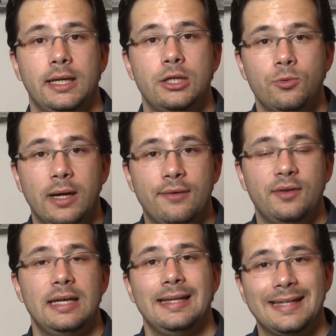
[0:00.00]
a
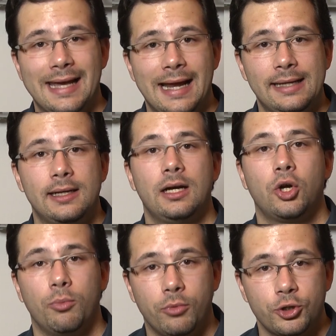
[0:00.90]
UAV in Canada
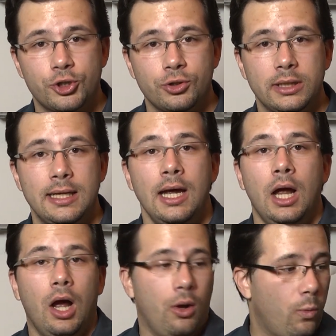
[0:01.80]
commercially
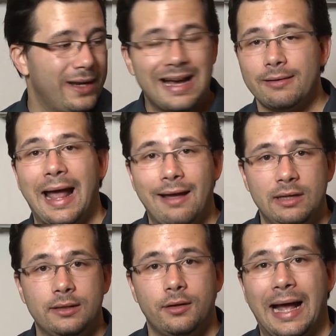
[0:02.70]
without
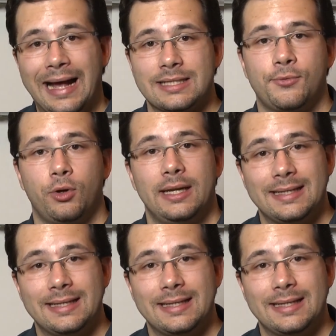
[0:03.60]
having to ask for an